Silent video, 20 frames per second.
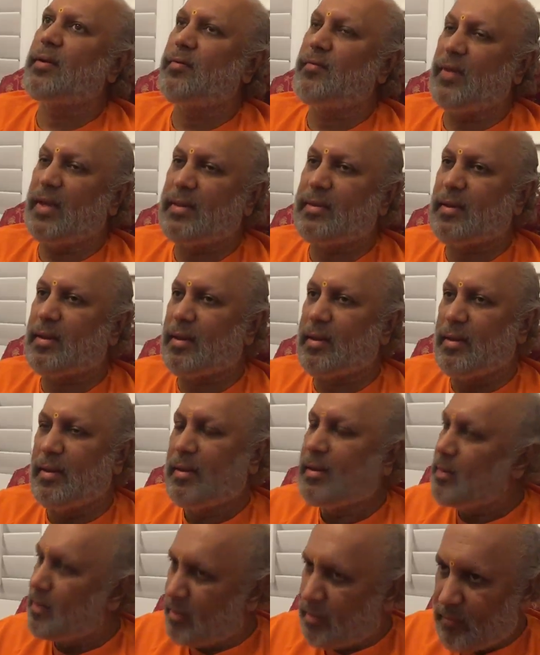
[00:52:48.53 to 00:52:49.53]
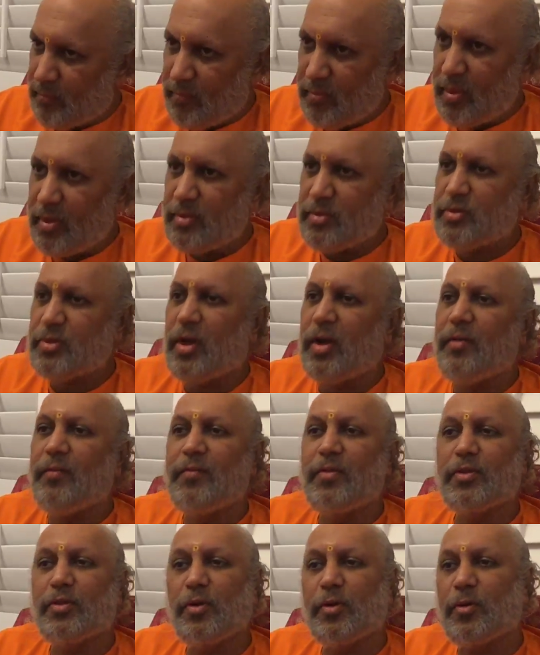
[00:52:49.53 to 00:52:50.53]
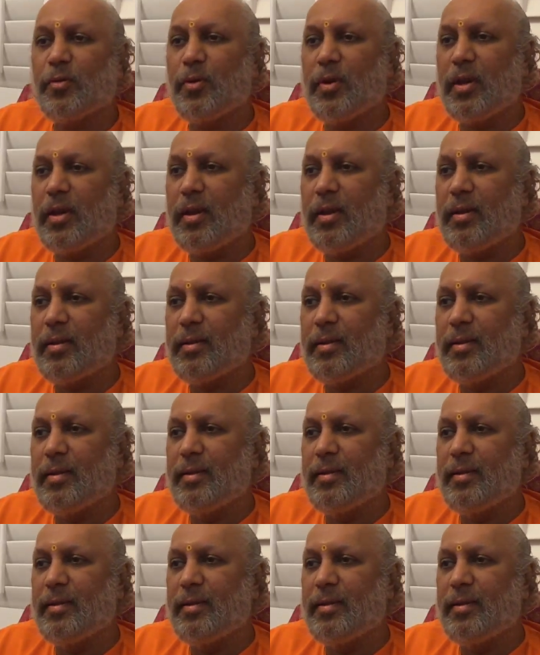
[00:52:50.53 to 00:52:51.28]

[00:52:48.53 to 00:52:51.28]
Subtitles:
weather we enjoy without owning it.